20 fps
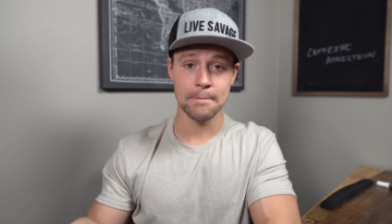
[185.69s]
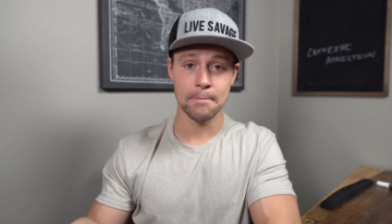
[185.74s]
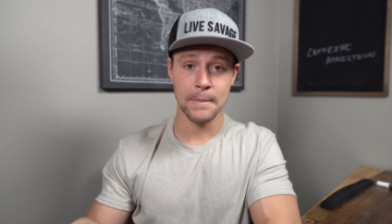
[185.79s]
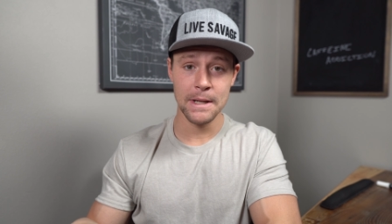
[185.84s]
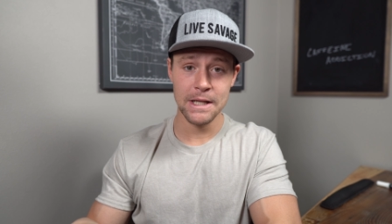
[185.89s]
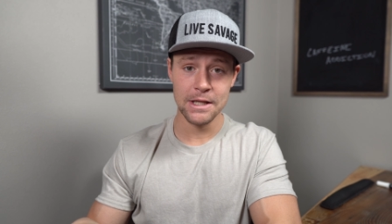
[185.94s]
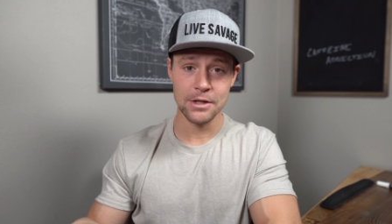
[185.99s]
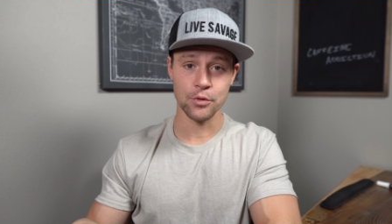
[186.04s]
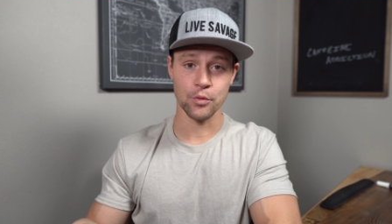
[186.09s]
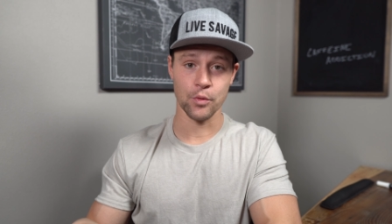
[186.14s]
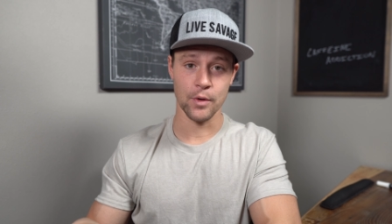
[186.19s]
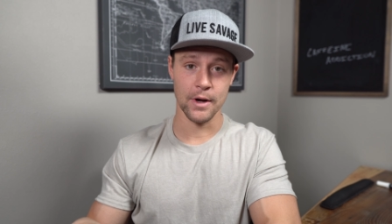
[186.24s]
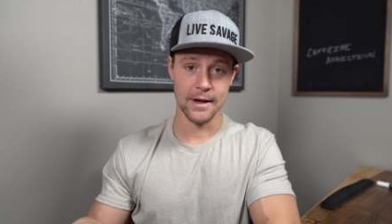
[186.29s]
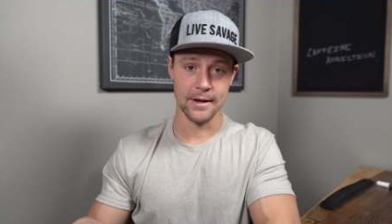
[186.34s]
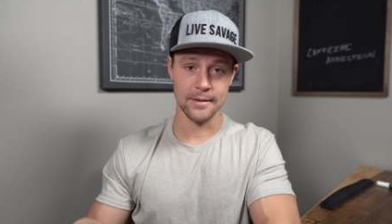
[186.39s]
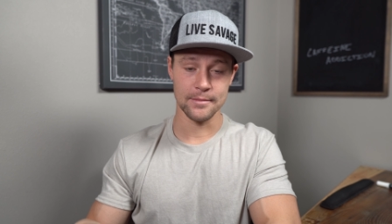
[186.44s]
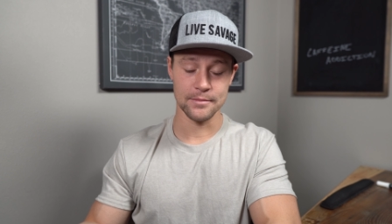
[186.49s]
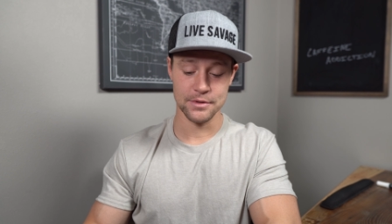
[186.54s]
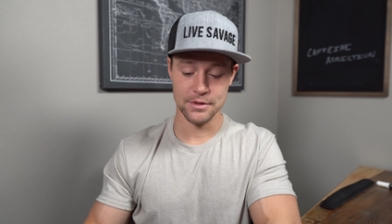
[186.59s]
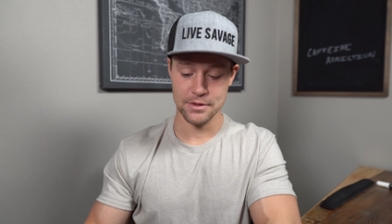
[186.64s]

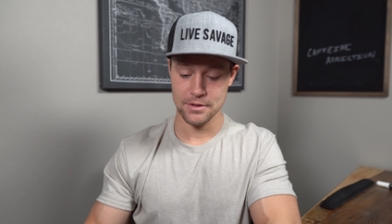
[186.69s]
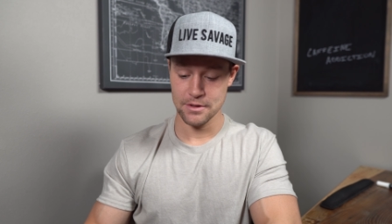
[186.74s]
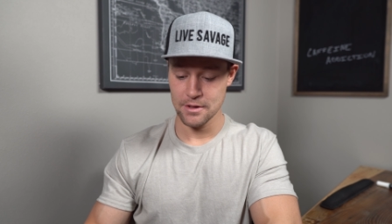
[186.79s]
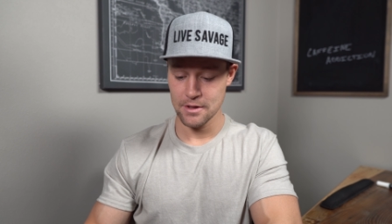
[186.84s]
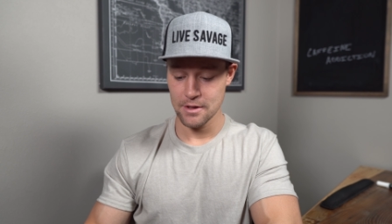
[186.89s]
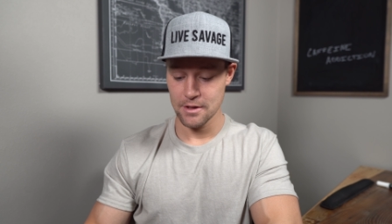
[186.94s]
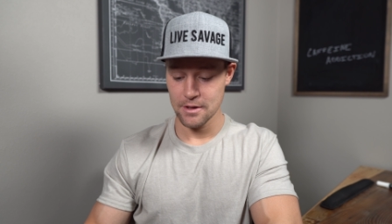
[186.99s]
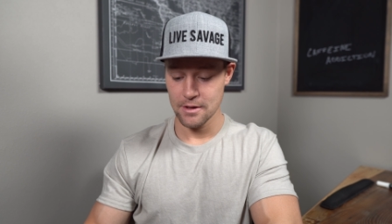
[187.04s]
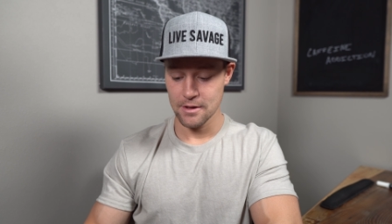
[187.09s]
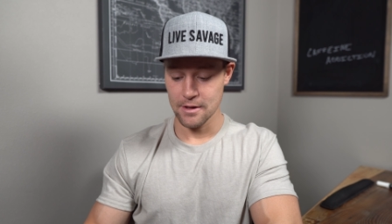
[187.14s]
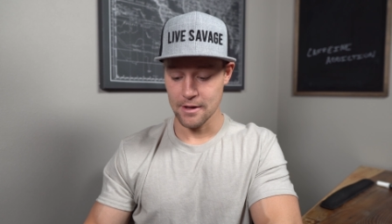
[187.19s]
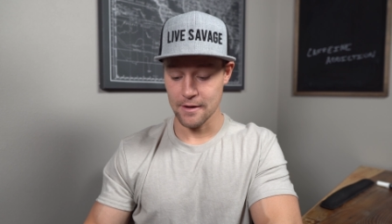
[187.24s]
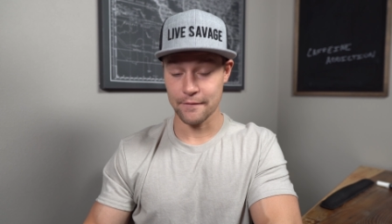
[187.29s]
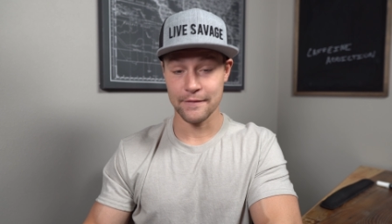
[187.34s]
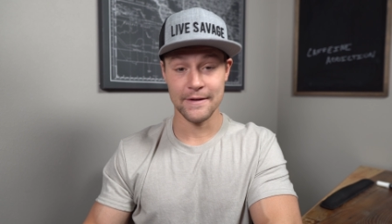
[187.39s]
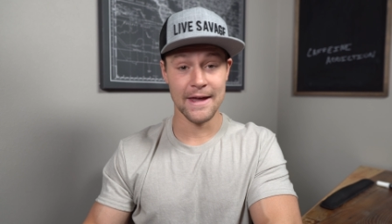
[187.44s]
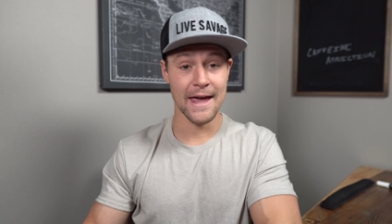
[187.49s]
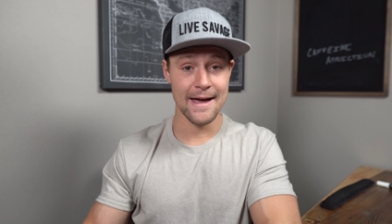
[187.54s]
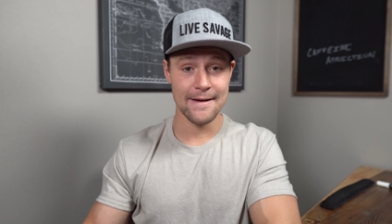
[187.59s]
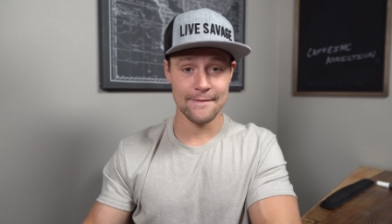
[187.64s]
milligrams
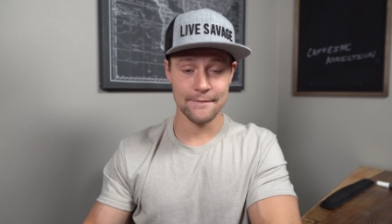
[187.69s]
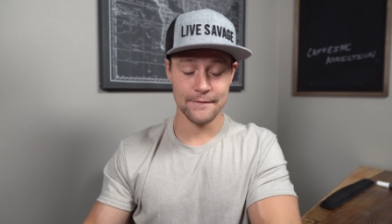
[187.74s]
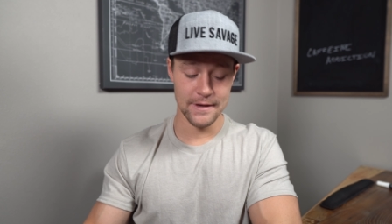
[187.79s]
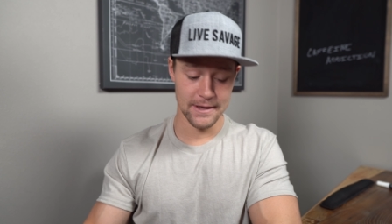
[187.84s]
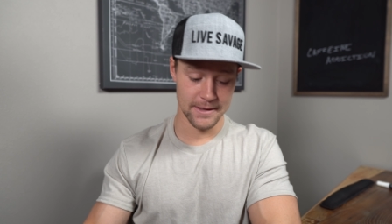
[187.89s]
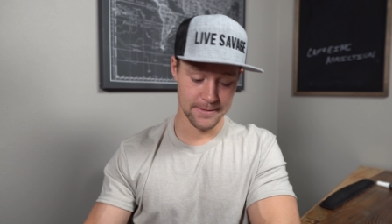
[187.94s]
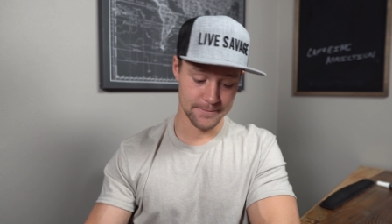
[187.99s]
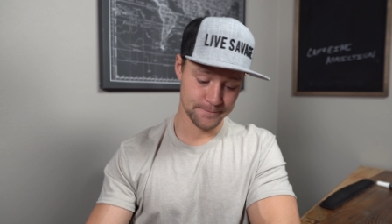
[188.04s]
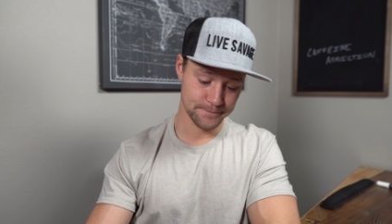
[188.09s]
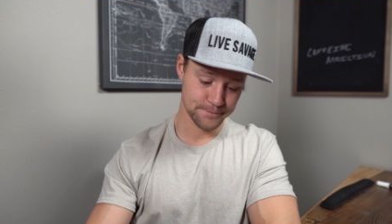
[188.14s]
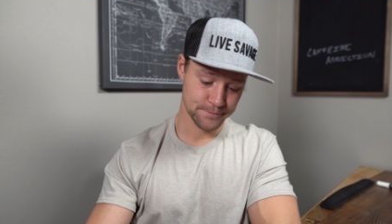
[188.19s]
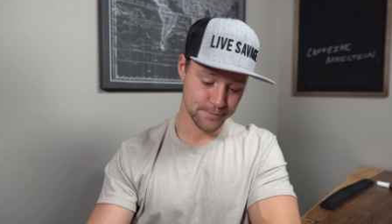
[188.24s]
of caffeine.